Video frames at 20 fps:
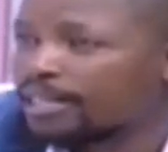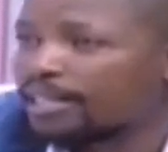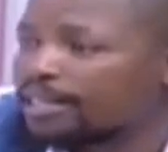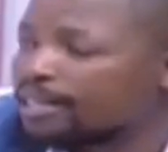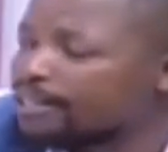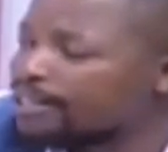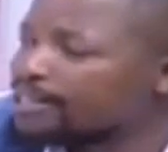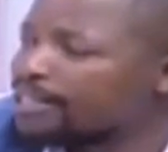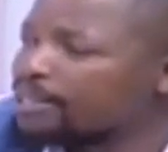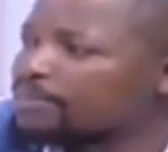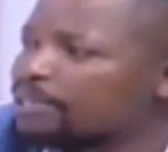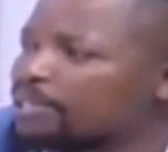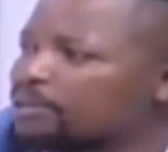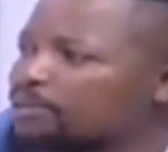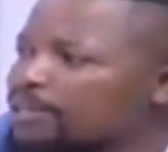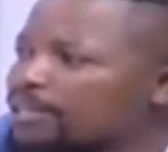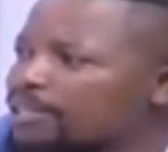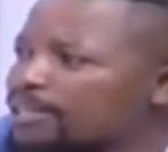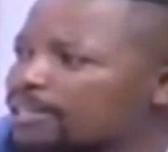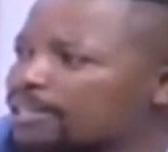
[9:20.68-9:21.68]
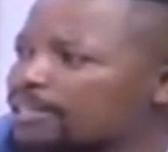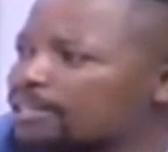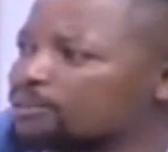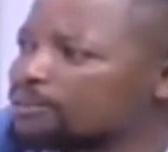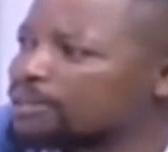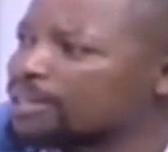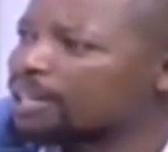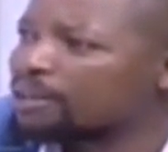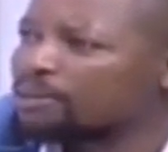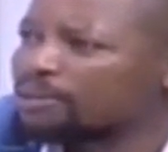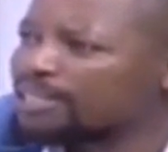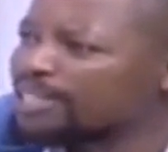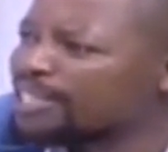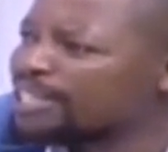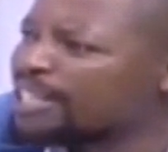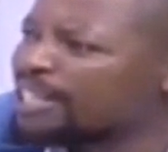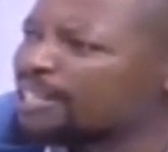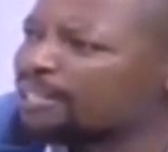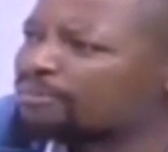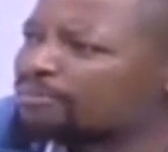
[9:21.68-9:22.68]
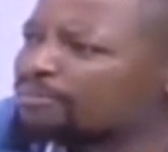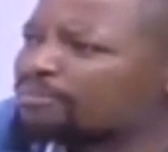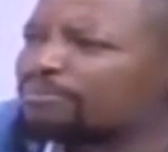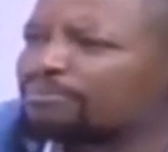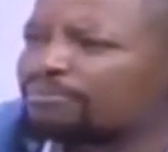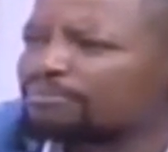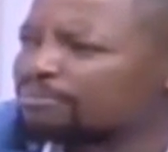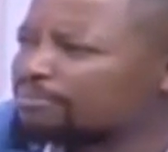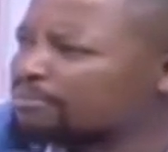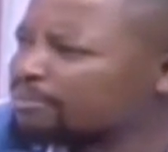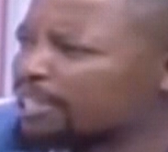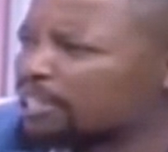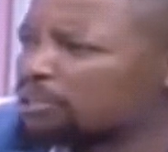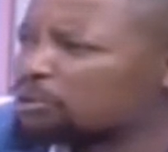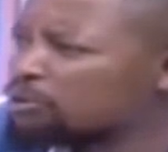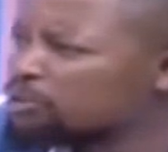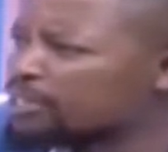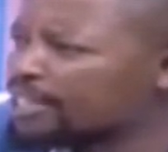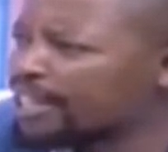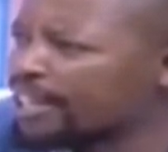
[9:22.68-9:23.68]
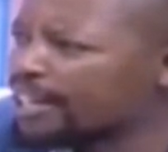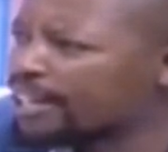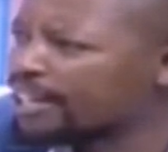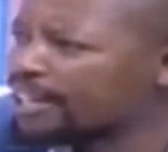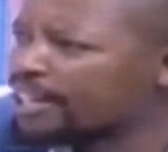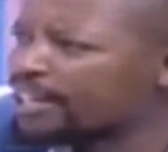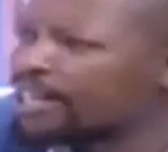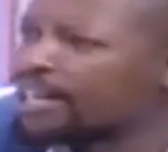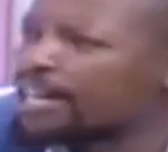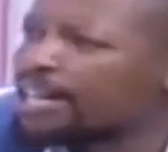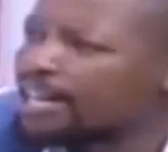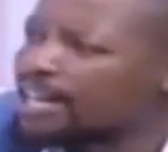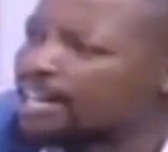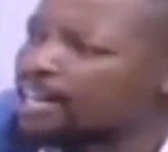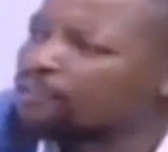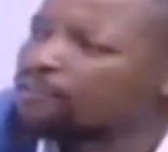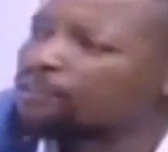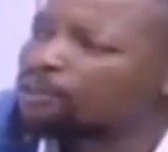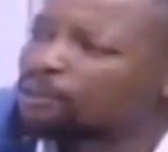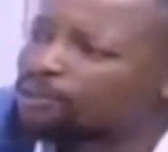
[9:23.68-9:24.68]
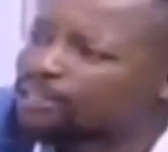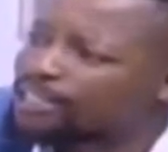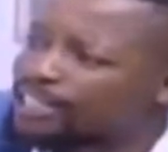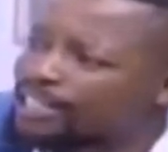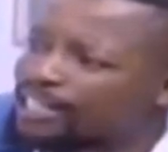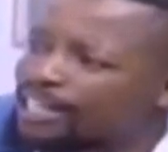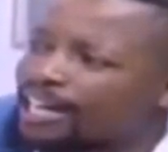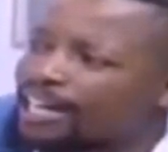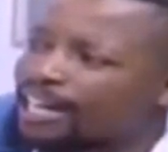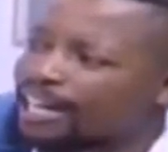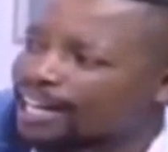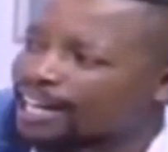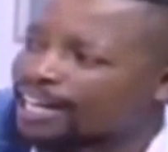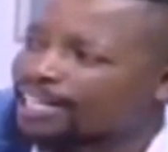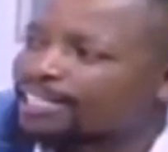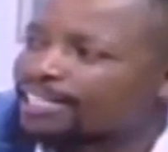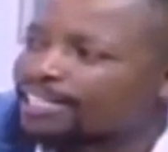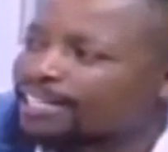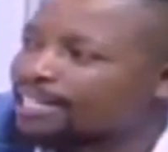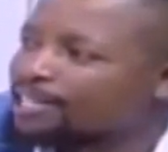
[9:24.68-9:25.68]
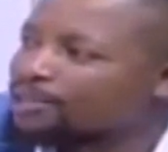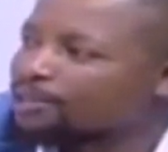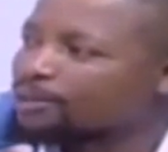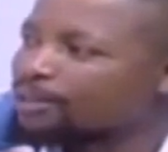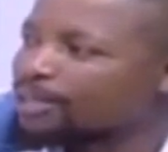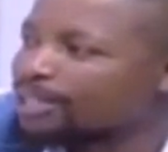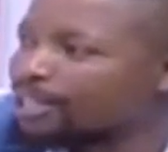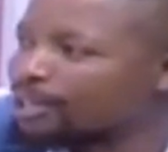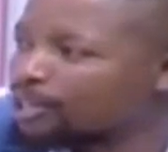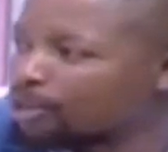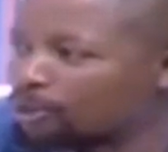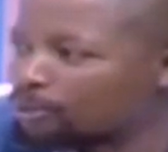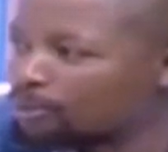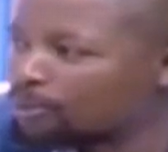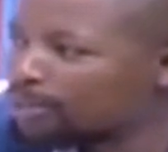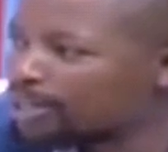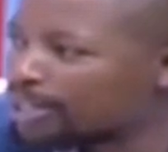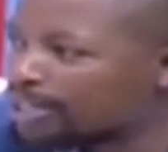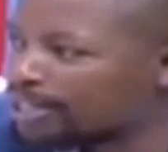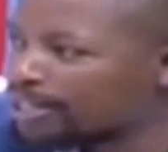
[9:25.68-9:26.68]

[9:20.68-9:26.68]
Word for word: The same thing with with a container, like you do the car. Every container has its own logbook.